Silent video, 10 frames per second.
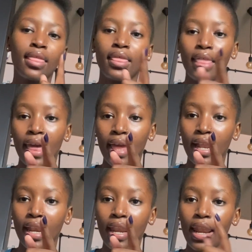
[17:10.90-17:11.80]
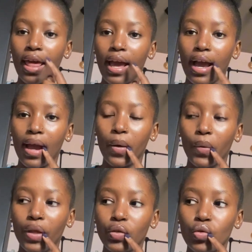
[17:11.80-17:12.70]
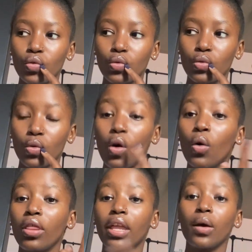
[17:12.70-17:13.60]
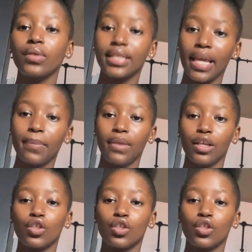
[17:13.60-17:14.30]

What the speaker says: Then I went to, then I was kept there.